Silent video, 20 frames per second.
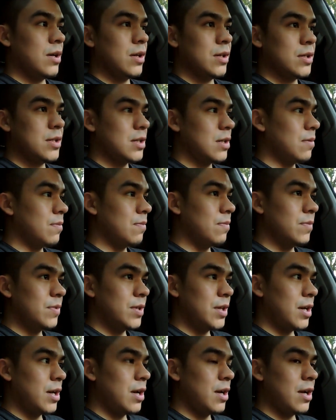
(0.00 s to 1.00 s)

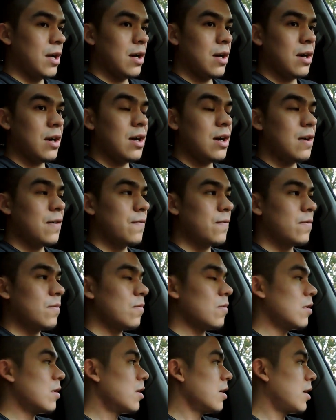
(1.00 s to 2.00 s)
Someday I got off from
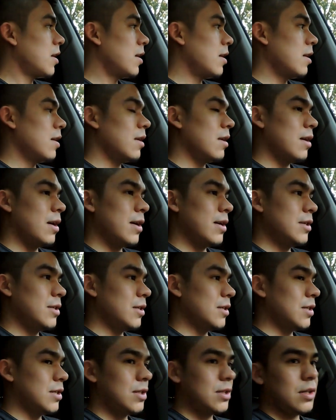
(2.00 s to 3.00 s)
work and I
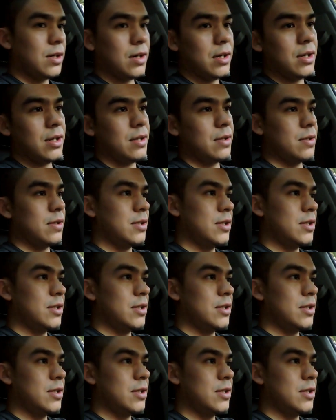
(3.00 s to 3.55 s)
just started